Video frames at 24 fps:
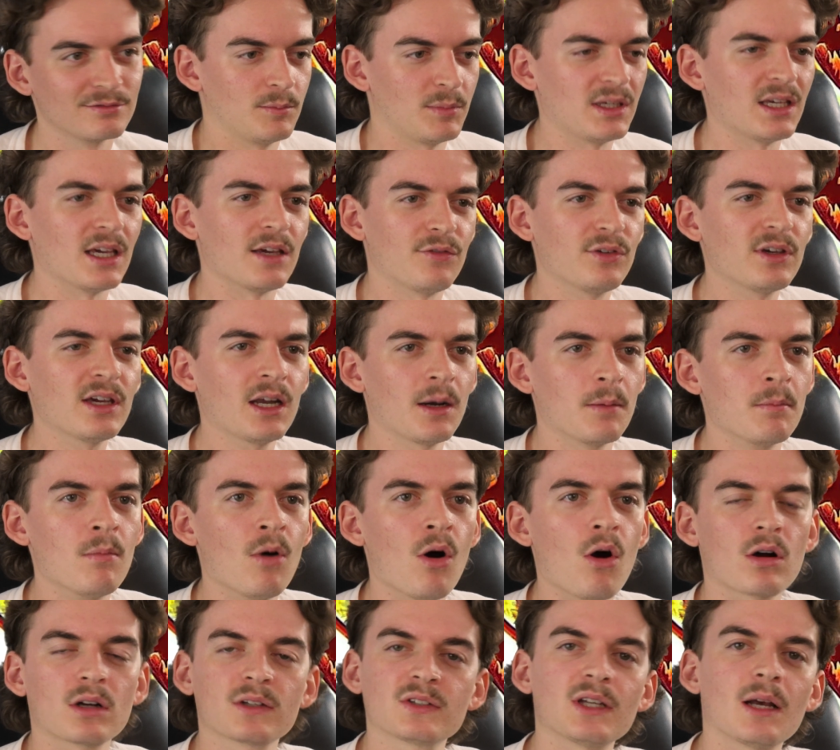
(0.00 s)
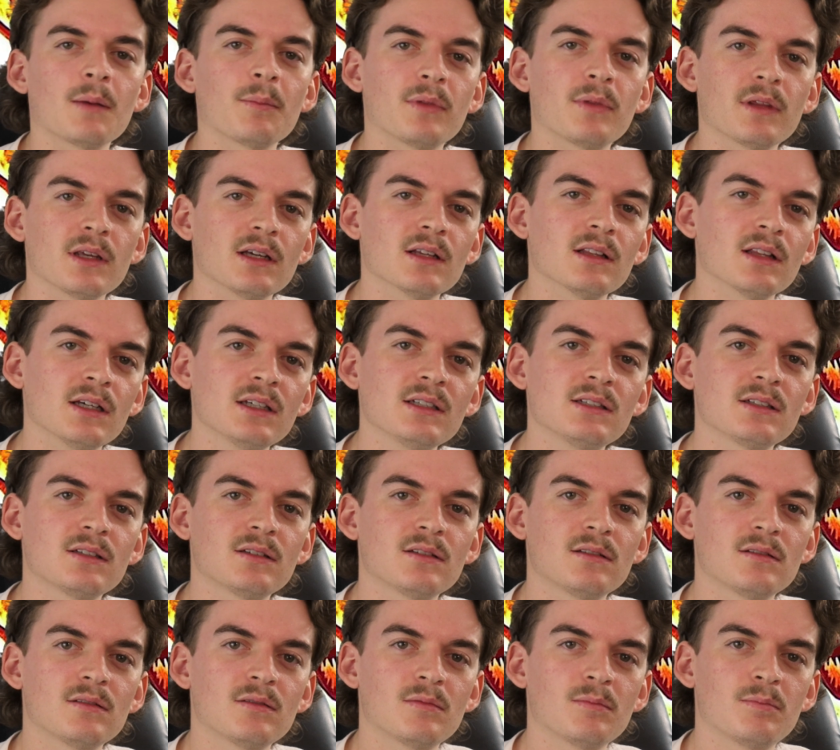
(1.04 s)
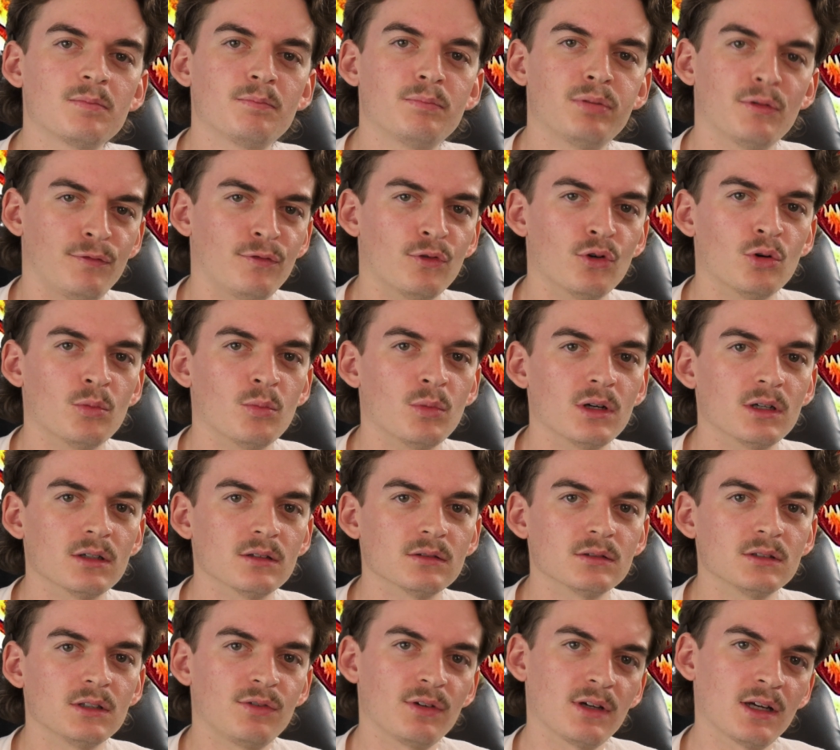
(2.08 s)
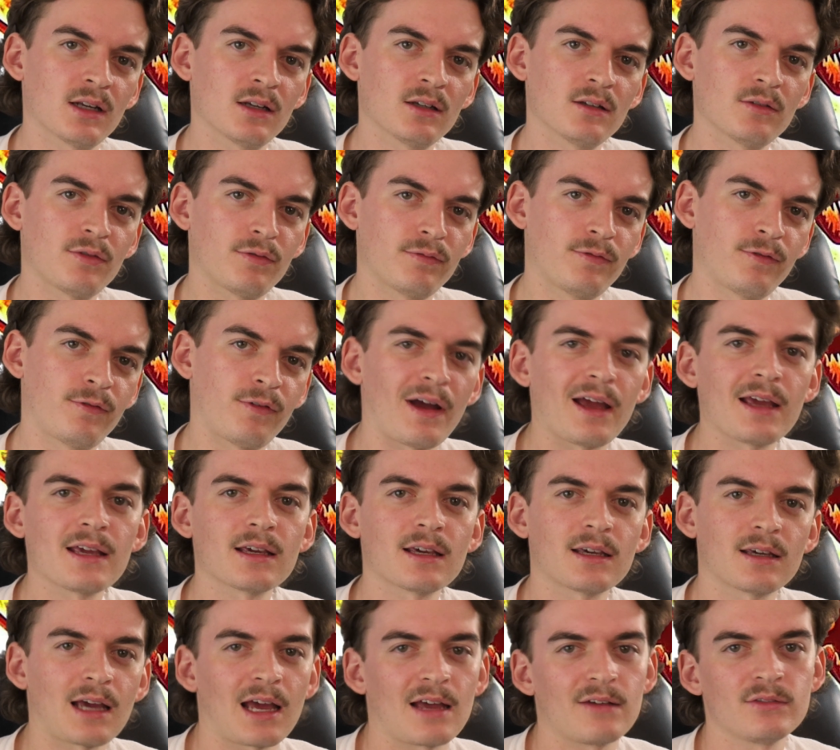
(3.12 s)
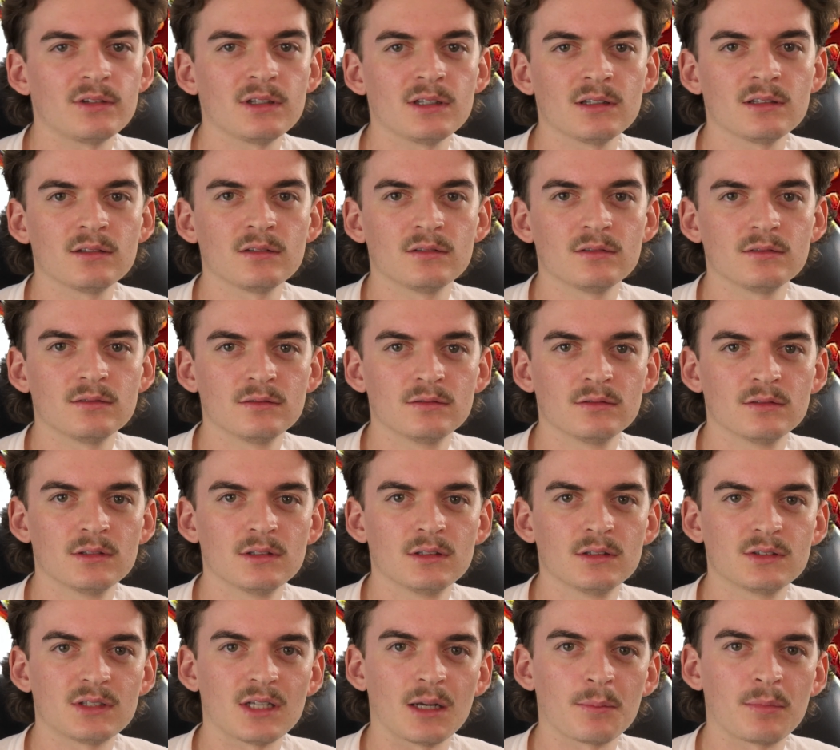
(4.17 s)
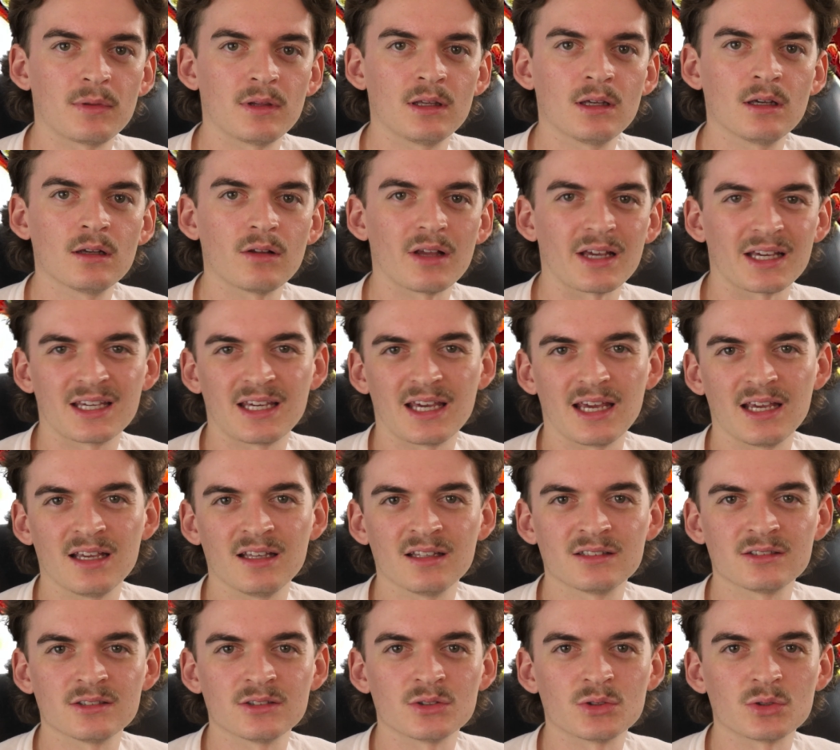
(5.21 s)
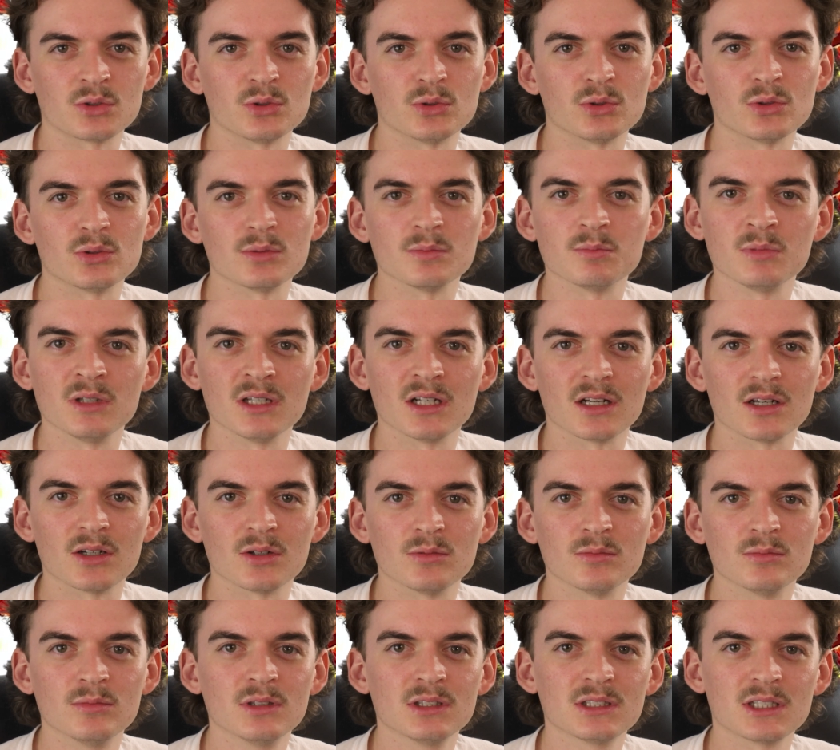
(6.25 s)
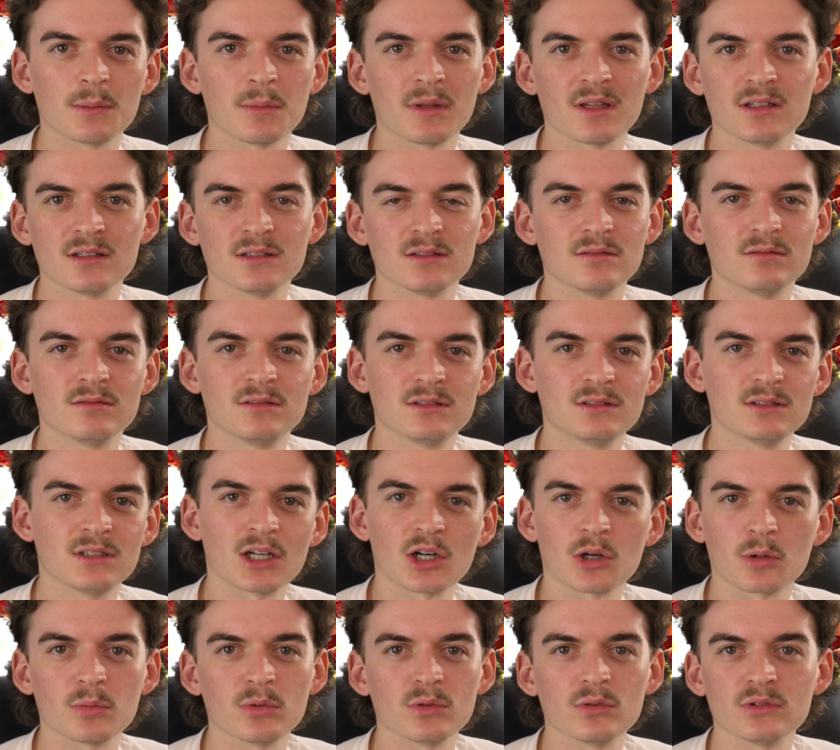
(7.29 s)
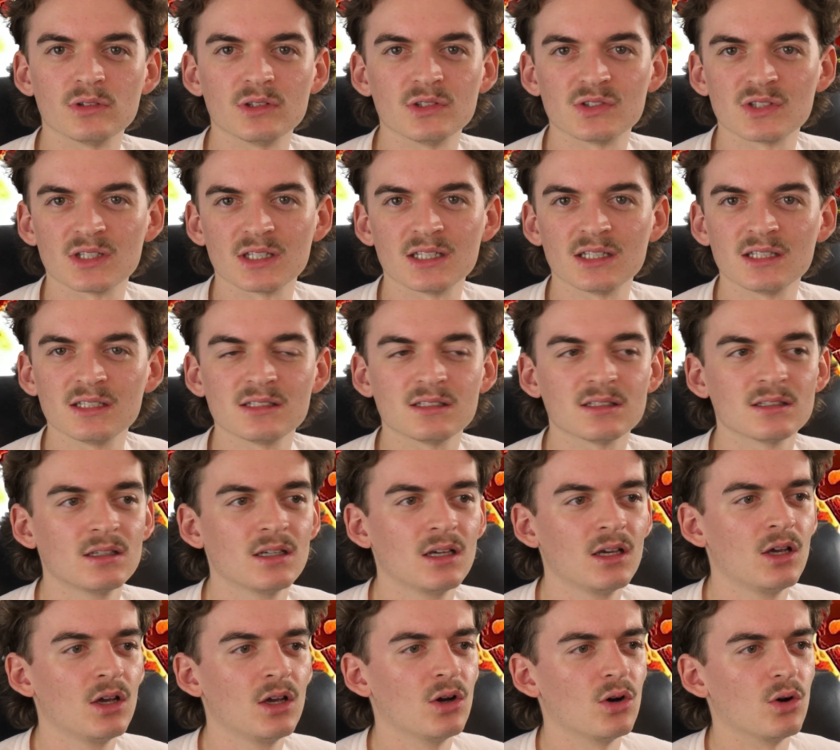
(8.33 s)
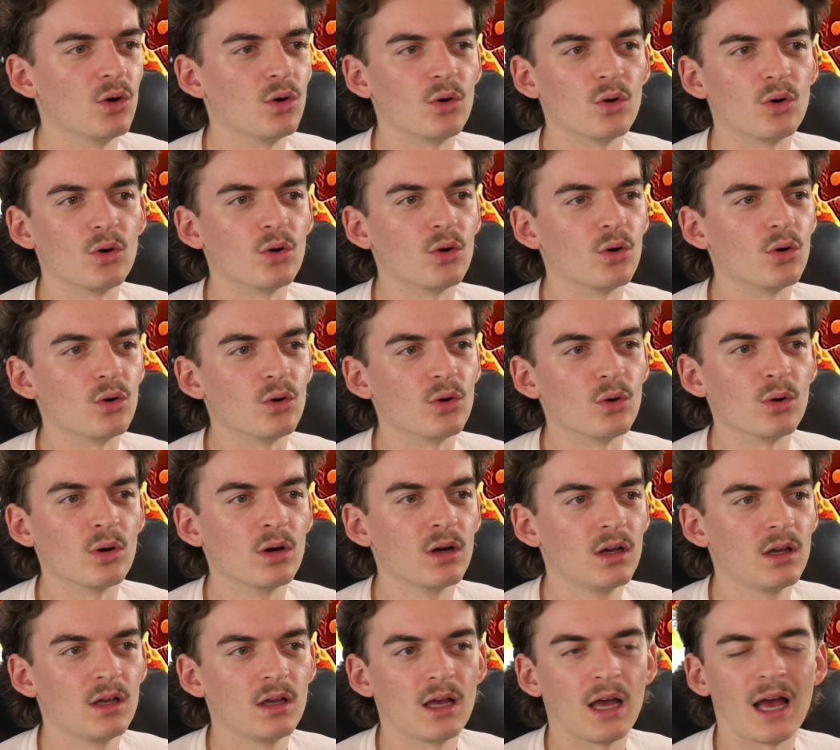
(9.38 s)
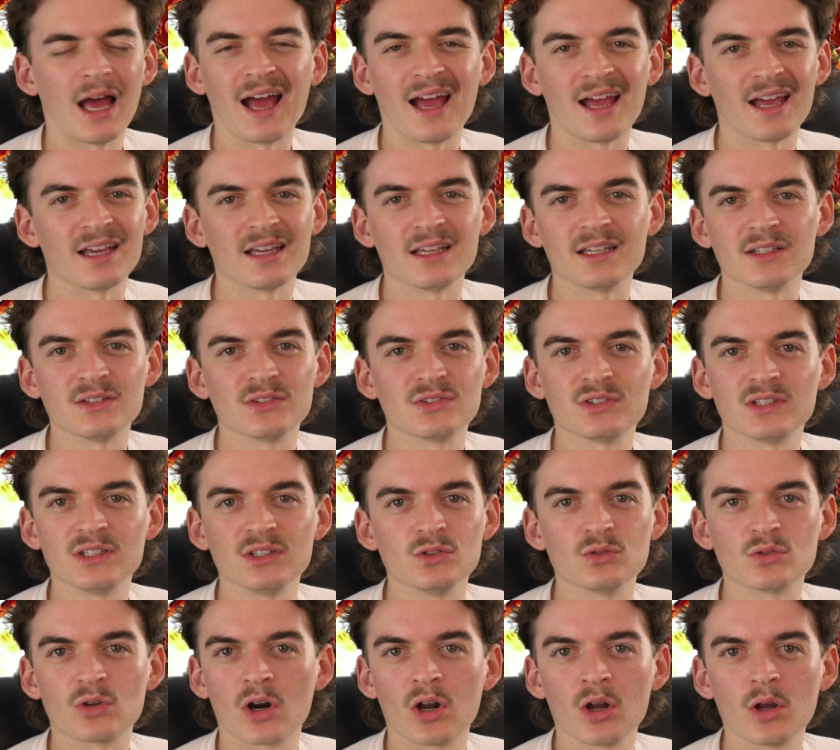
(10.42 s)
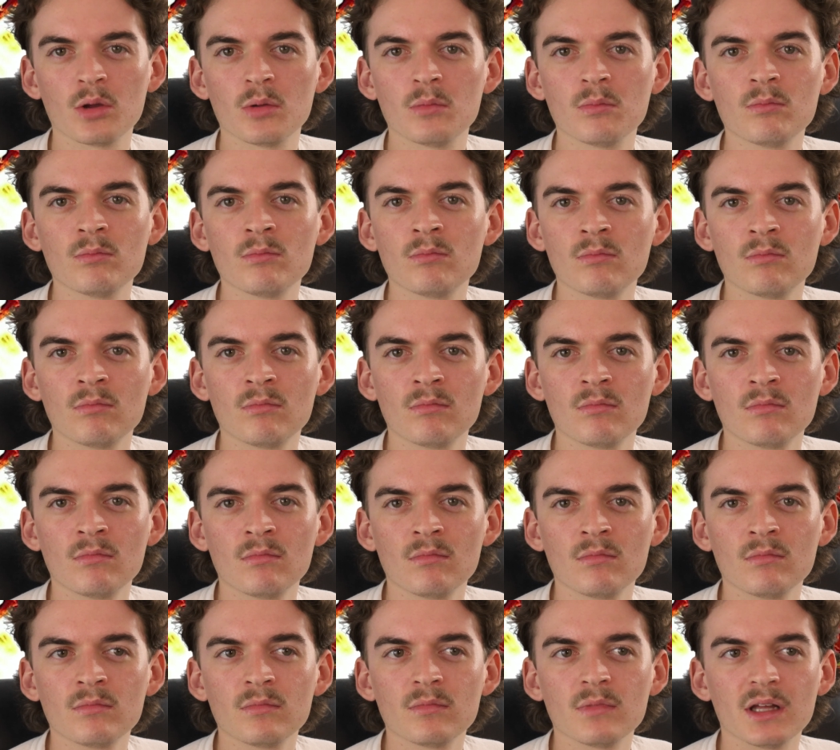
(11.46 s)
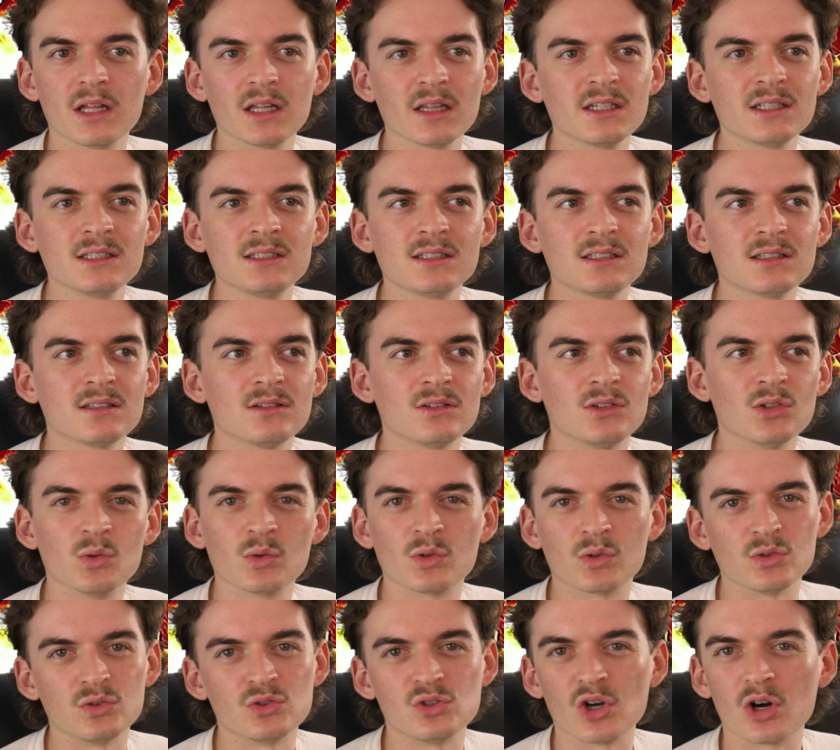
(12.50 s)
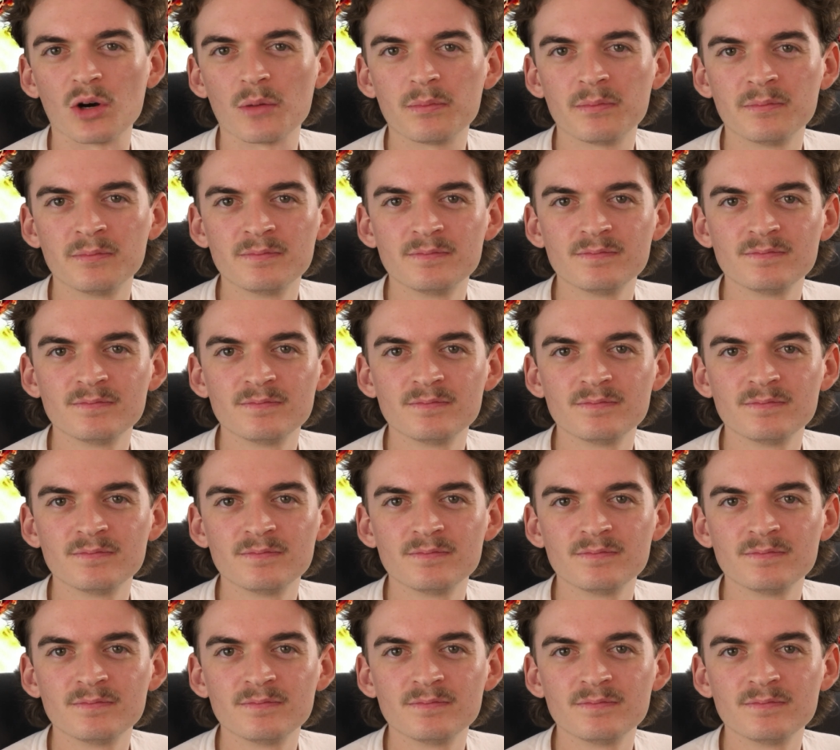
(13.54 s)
But yeah, if you're gonna mock something, at least perform well. If you're gonna fake having something like cancer or, you know, some other terrible disease or a syndrome, at least do a good job.